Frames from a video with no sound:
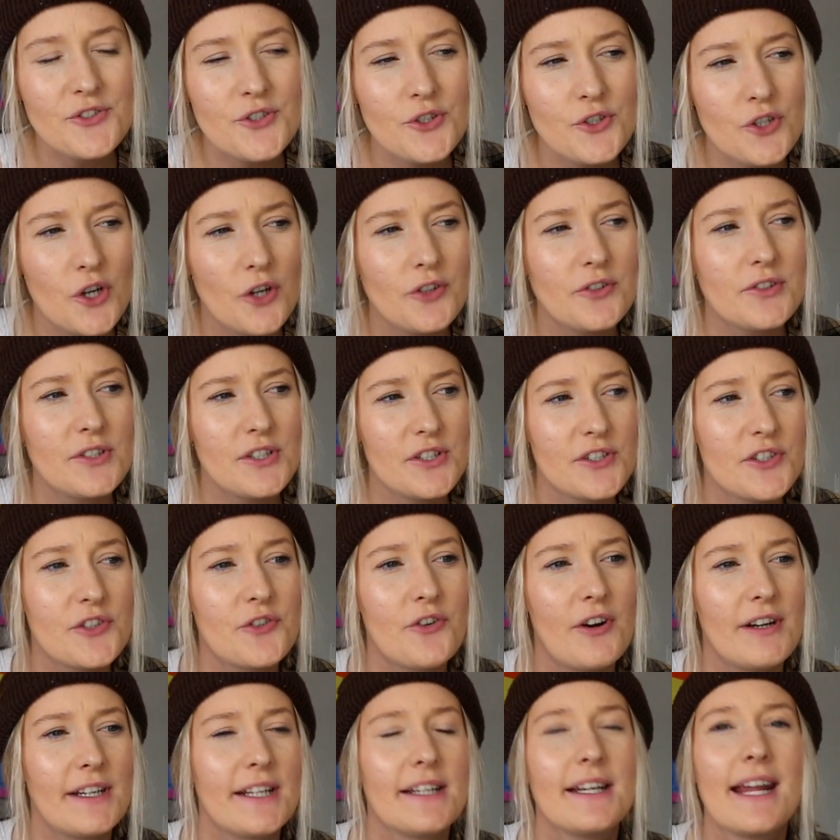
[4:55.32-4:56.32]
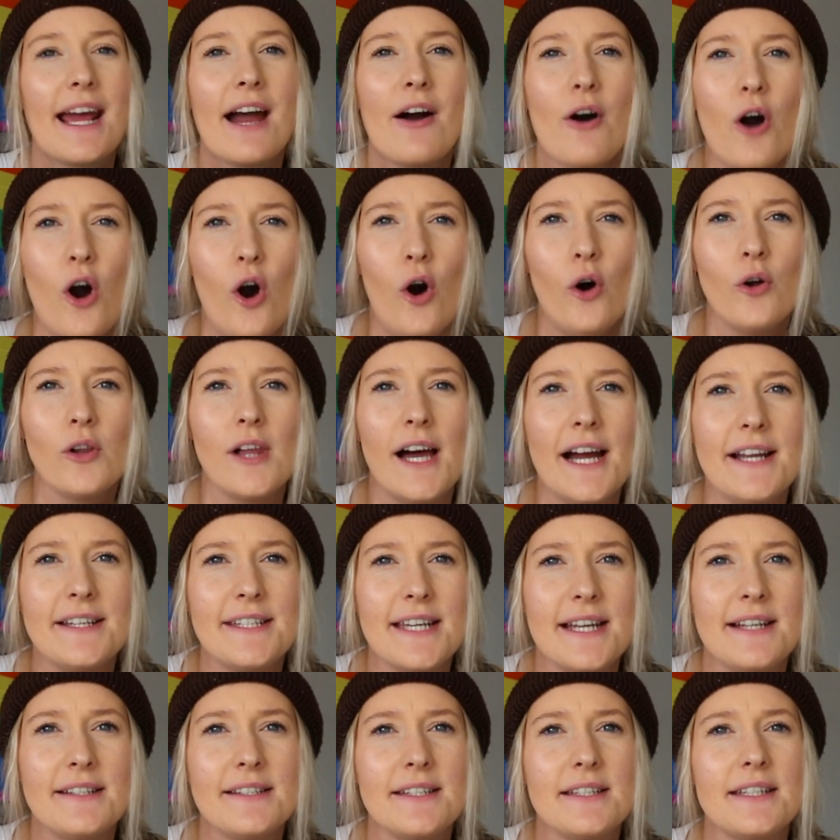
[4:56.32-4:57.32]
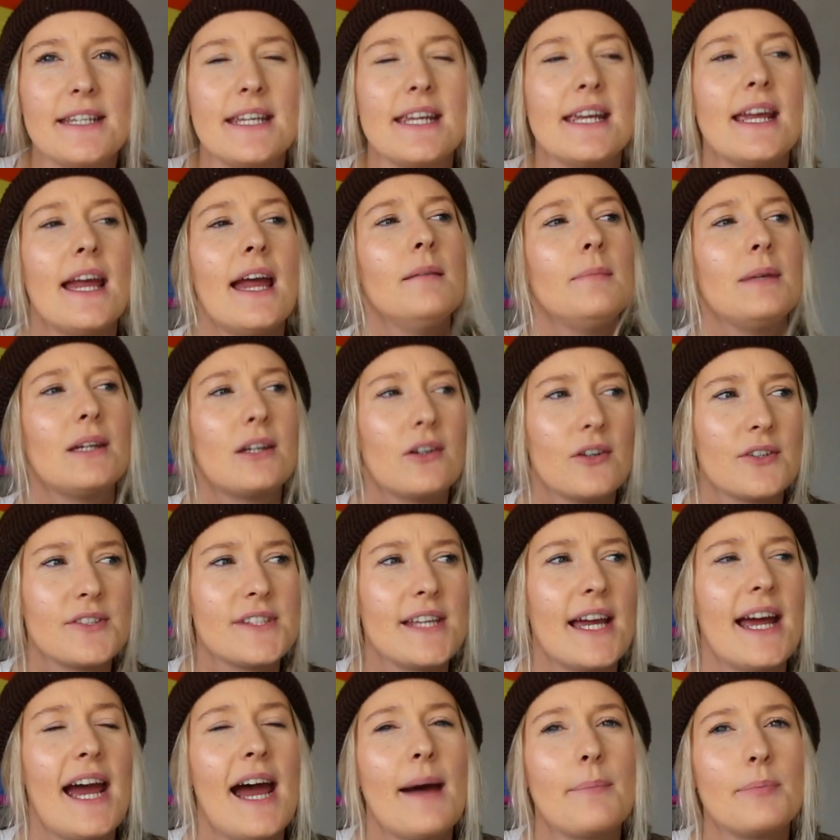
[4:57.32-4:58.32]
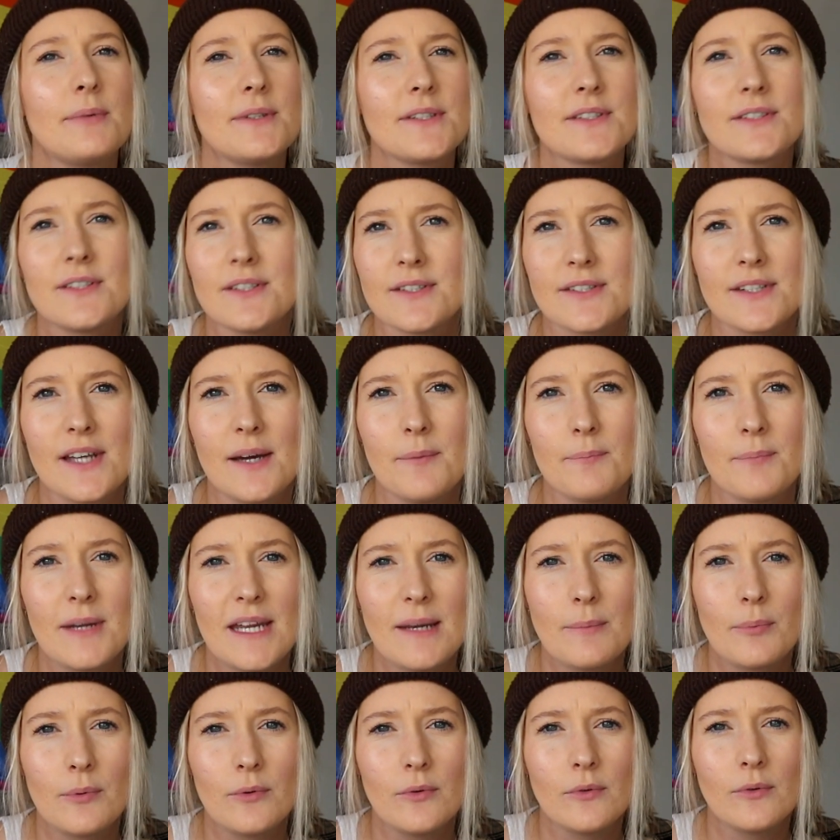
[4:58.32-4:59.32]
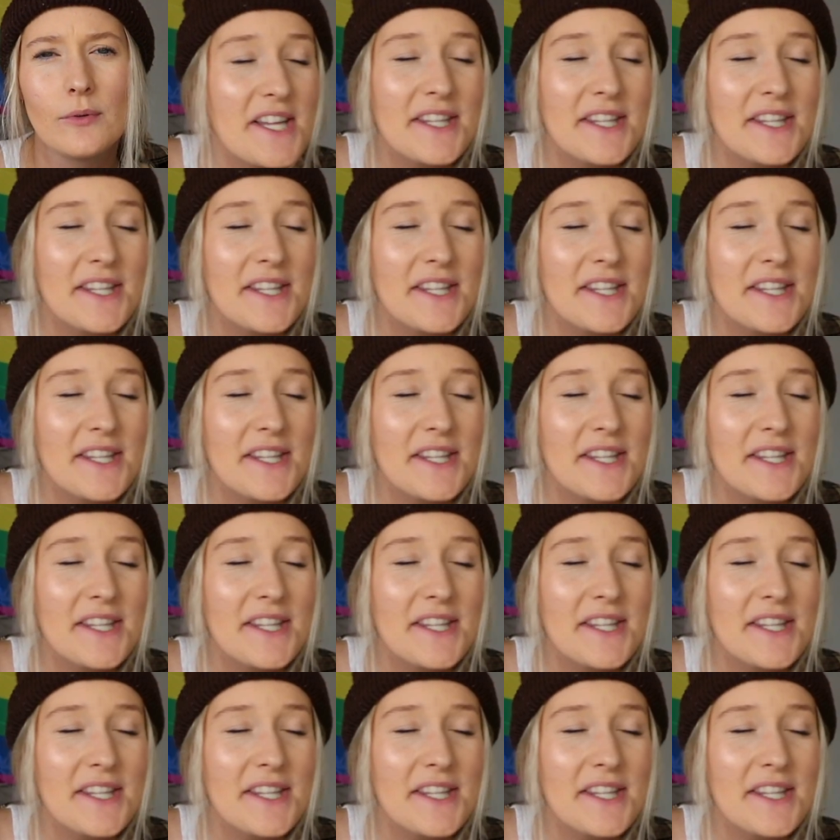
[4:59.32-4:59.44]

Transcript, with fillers: do not discredit our whole identity because that happens to some people.